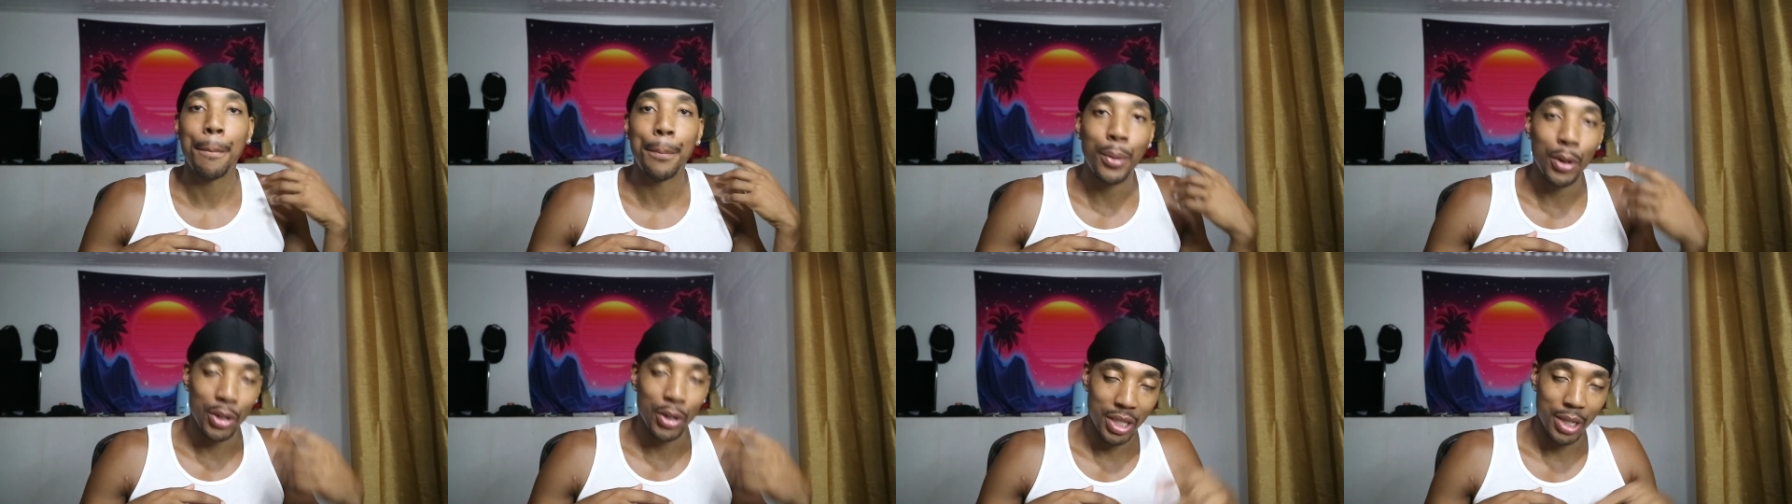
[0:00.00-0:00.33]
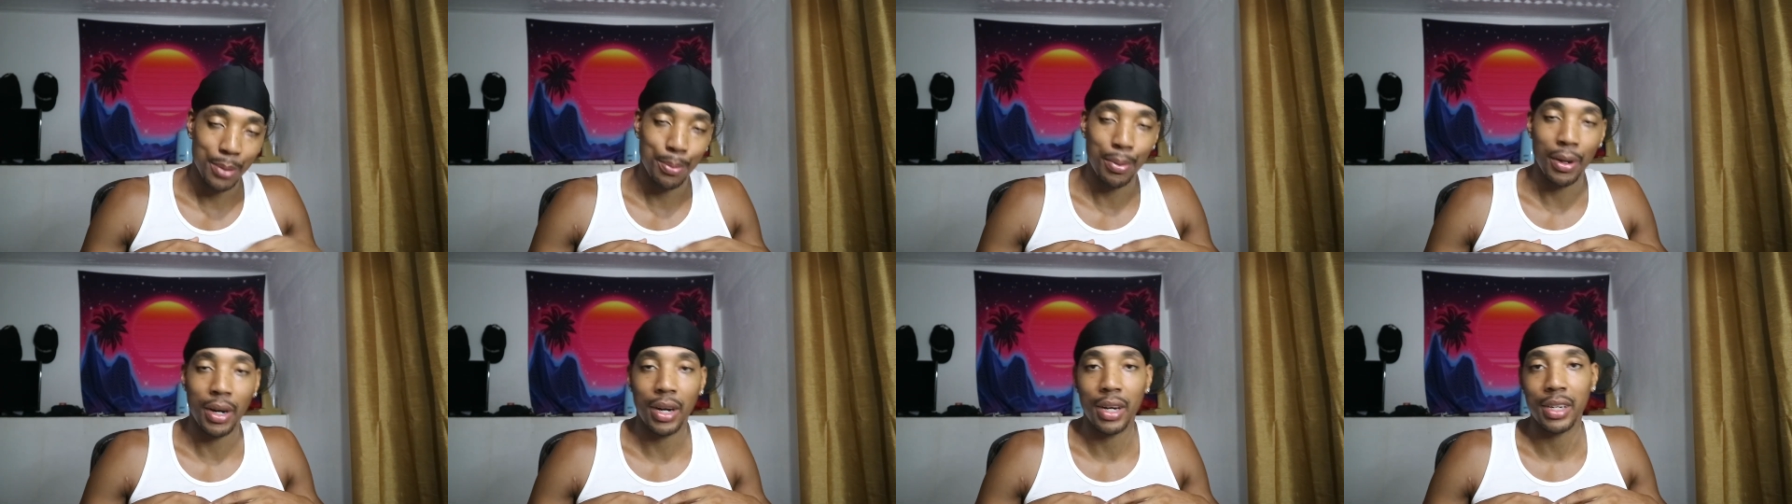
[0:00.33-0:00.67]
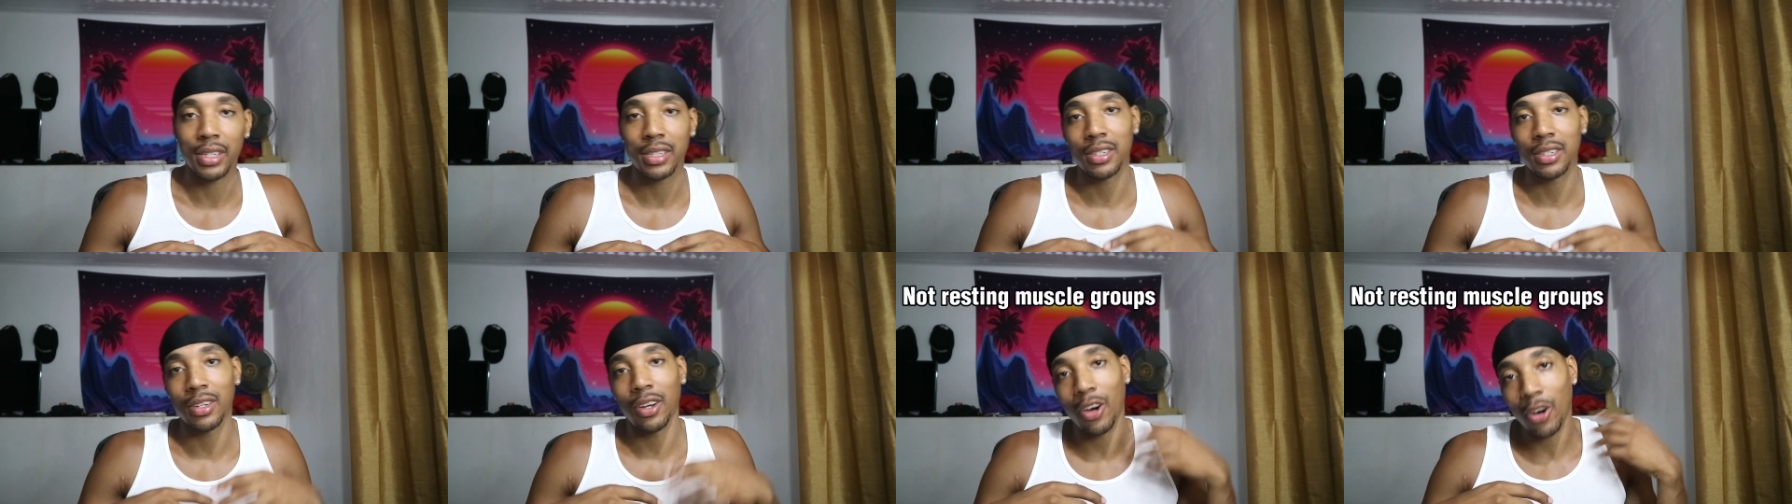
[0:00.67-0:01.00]
body
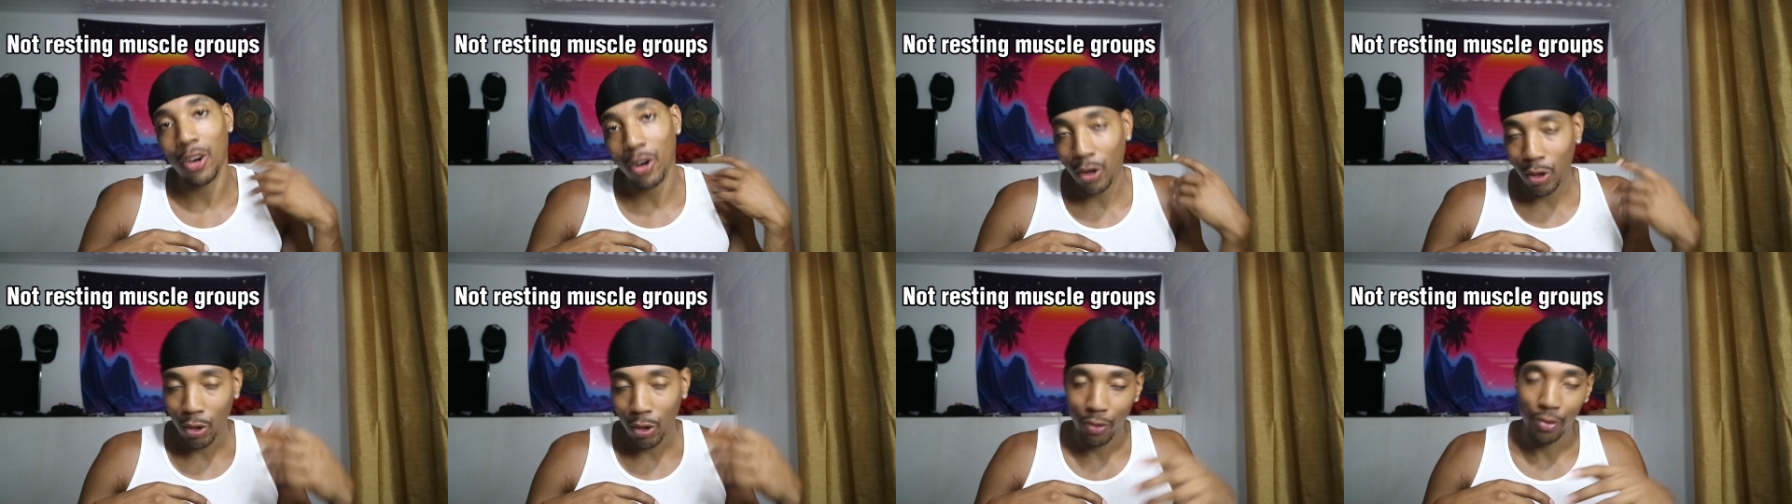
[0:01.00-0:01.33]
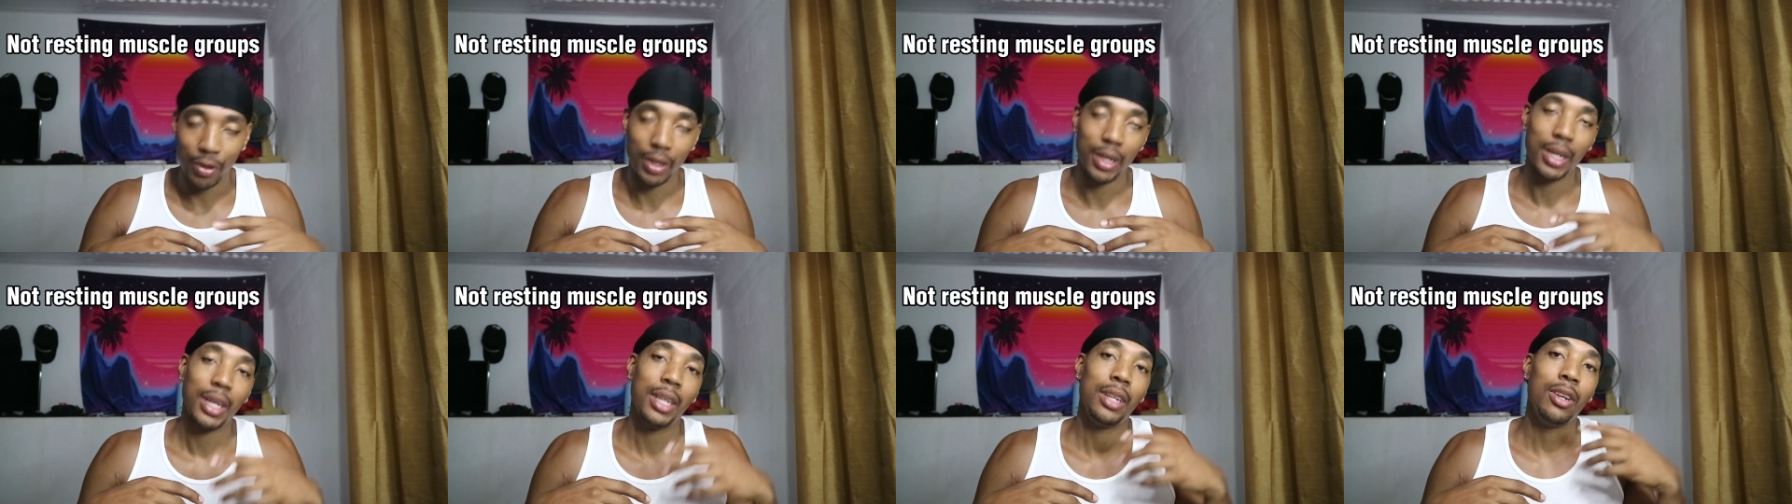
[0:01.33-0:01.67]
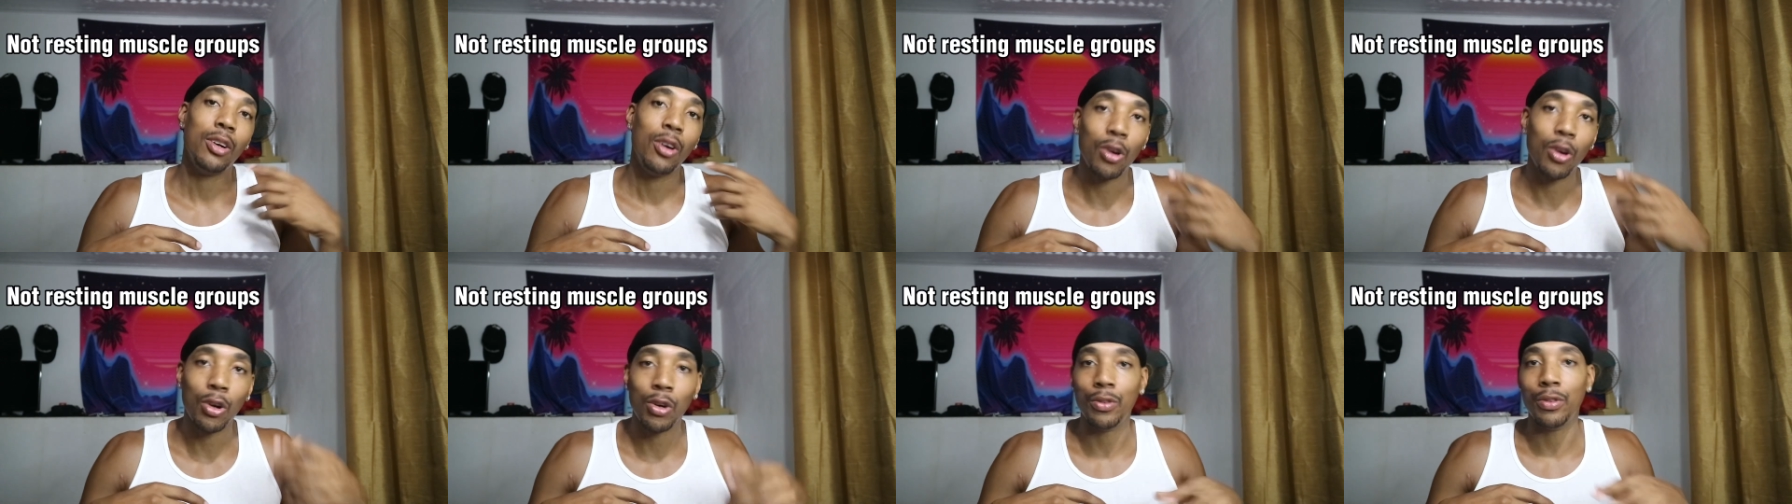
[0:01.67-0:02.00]
parts over and
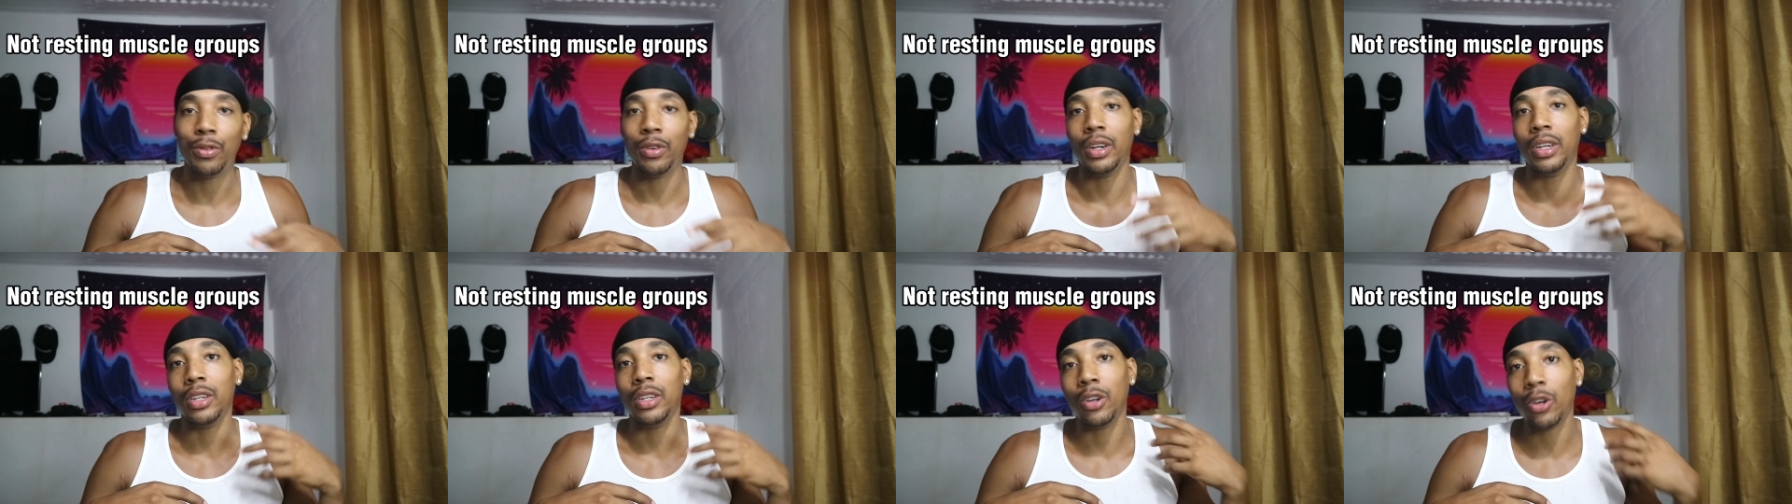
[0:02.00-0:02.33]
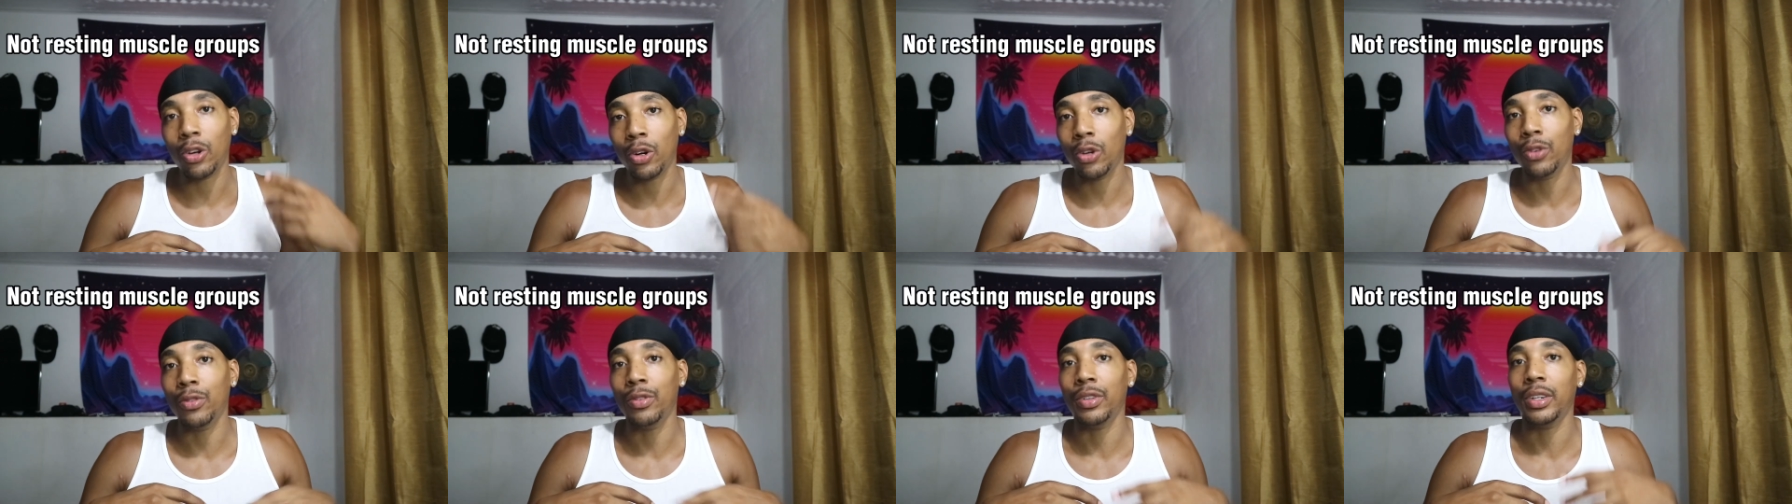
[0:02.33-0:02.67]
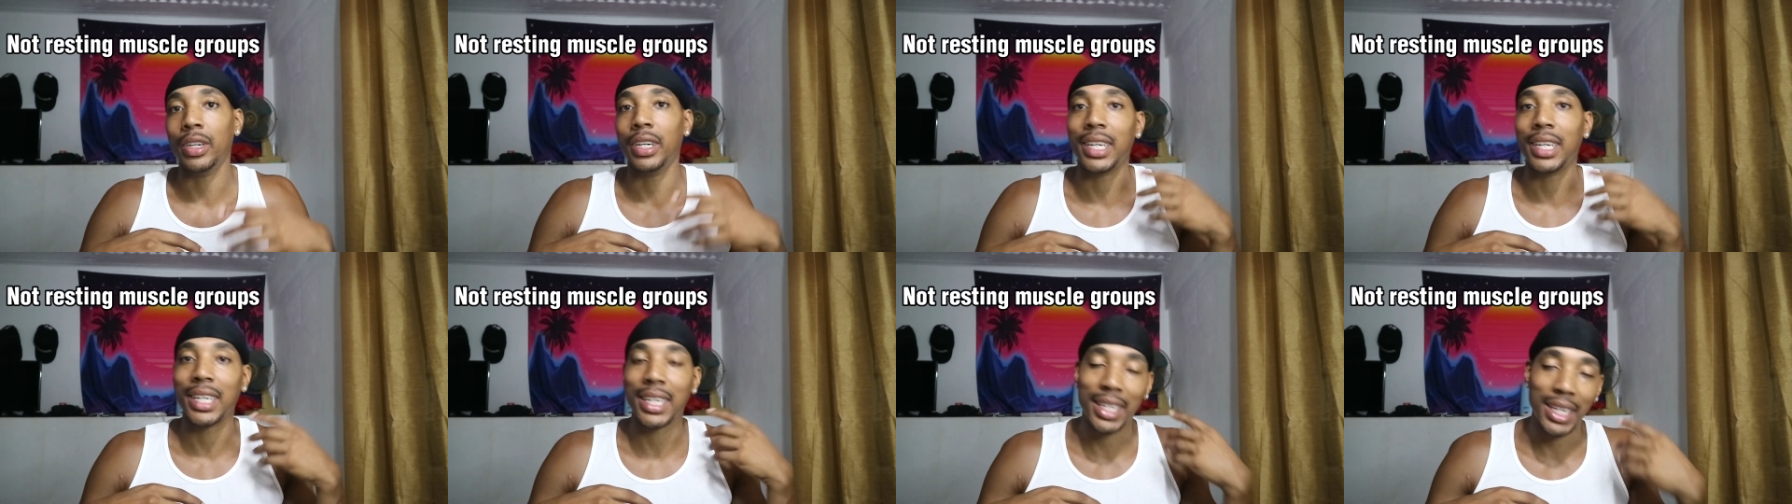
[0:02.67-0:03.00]
over and
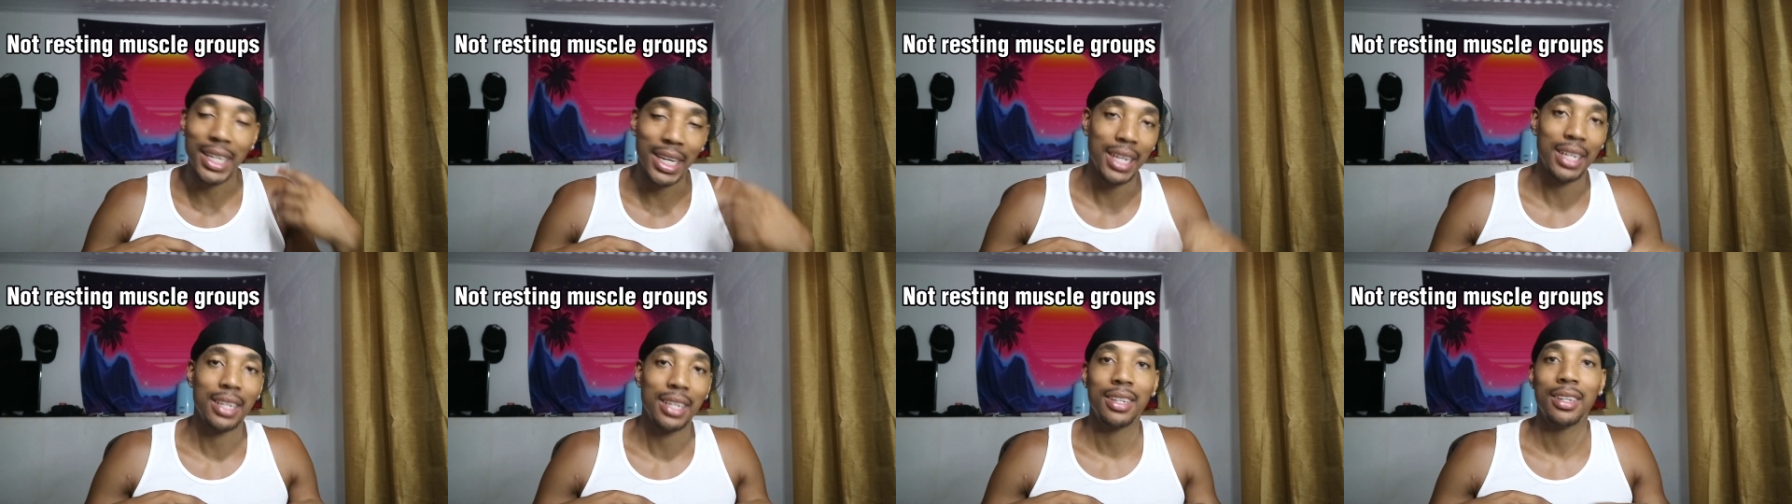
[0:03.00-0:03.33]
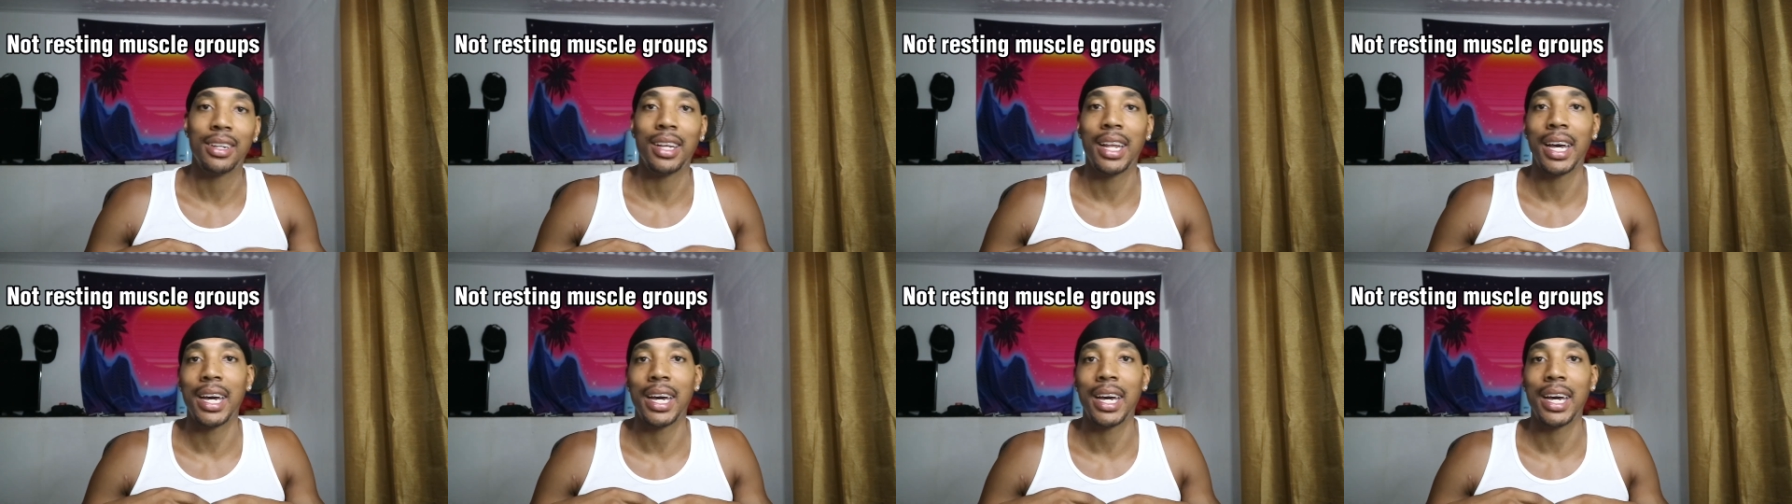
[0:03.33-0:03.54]
over again,